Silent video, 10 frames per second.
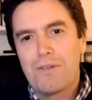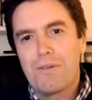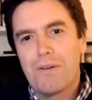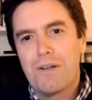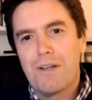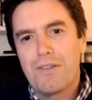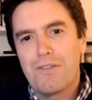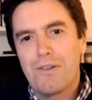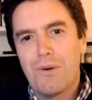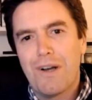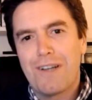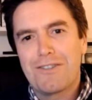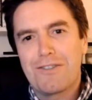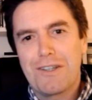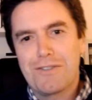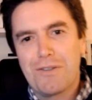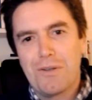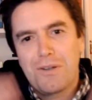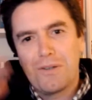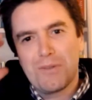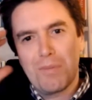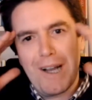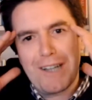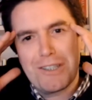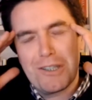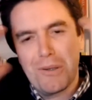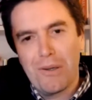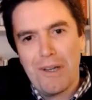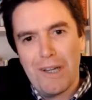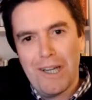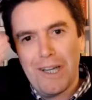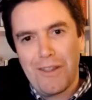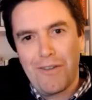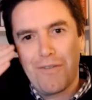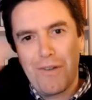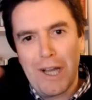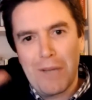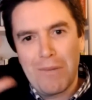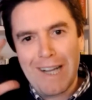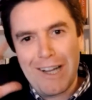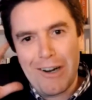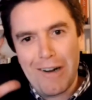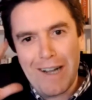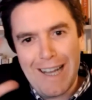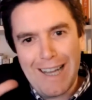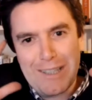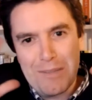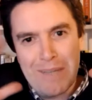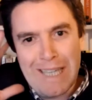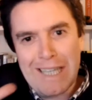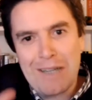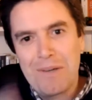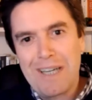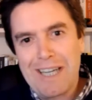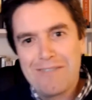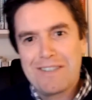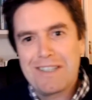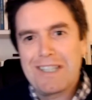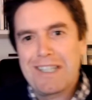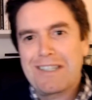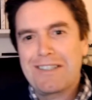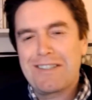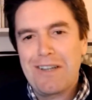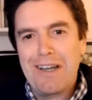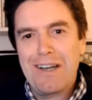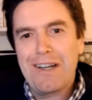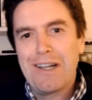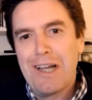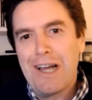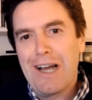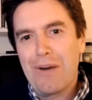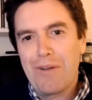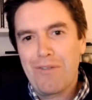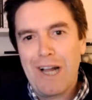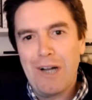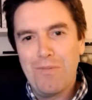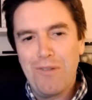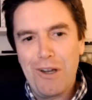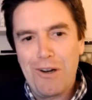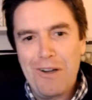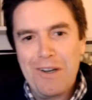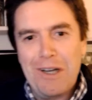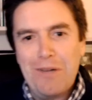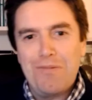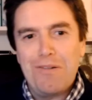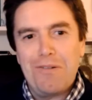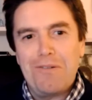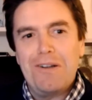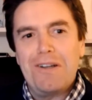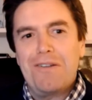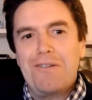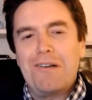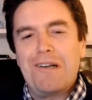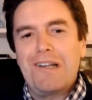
right. So as I said, it all comes back to the framing in our head, the meaning we give to things, however helpful or unhelpful. Right, right.